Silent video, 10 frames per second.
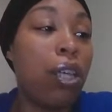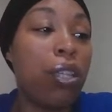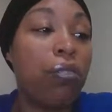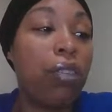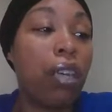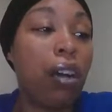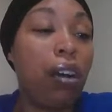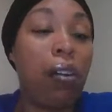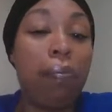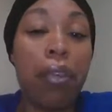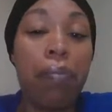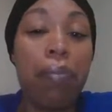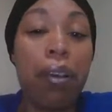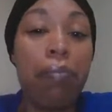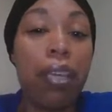you can
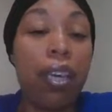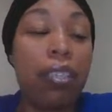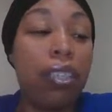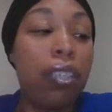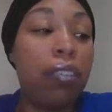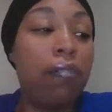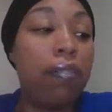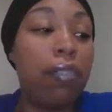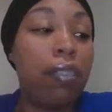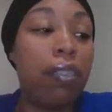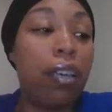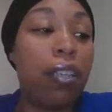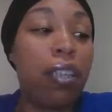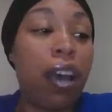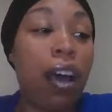email me at chief,
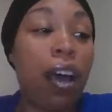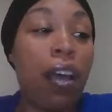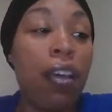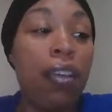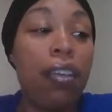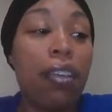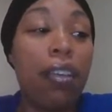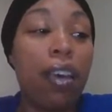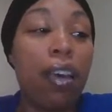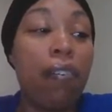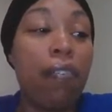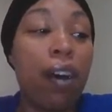CHIEF,